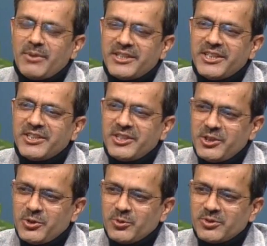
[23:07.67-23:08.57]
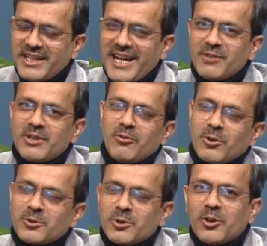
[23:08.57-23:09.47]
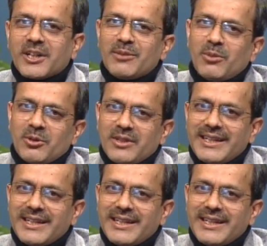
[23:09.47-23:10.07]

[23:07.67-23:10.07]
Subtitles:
change issues and you have also talked about